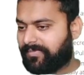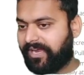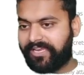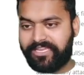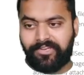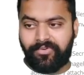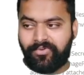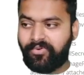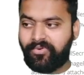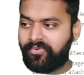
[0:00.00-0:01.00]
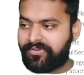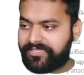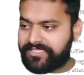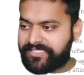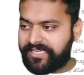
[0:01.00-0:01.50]
I can go over
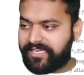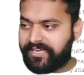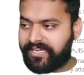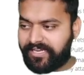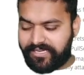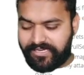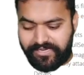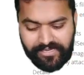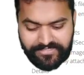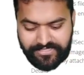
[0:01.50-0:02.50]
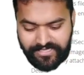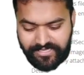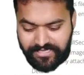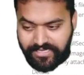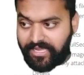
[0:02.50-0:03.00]
the secret let's
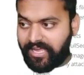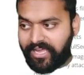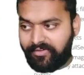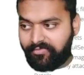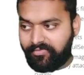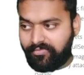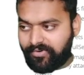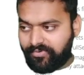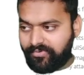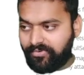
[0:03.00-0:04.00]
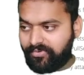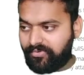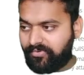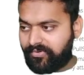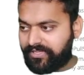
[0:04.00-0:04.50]
say I want to look
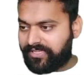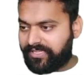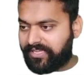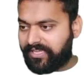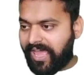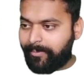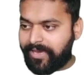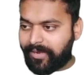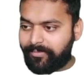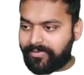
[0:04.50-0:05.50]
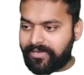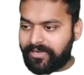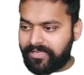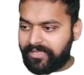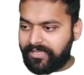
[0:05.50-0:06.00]
over the AppArmor
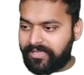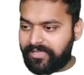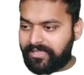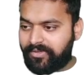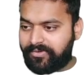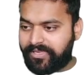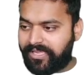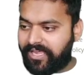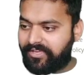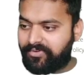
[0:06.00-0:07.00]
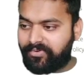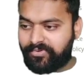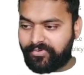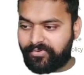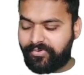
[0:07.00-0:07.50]
okay I go
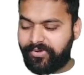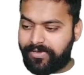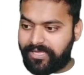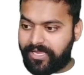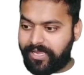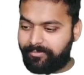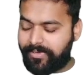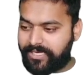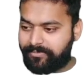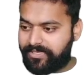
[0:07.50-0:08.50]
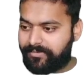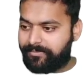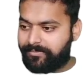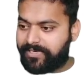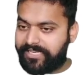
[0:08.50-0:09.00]
to app, AppArmor
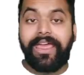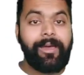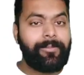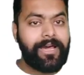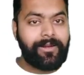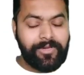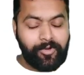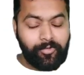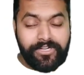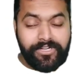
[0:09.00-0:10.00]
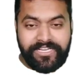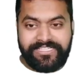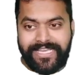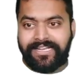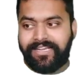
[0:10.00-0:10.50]
but in AppArmor what
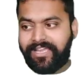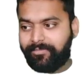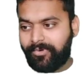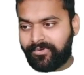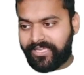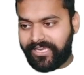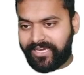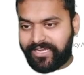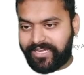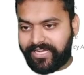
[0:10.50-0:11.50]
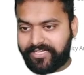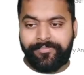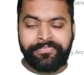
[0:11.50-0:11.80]
exactly I'm looking at so